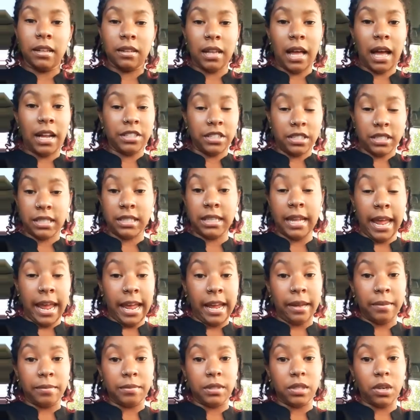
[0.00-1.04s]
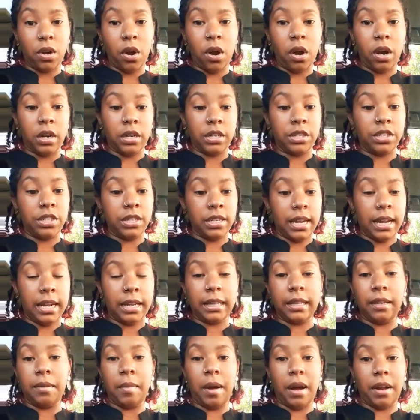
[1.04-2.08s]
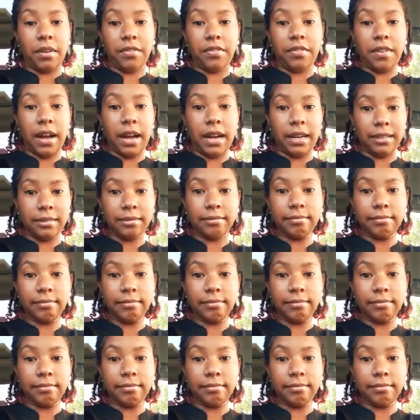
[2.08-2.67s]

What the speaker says: I just named are genetically modified.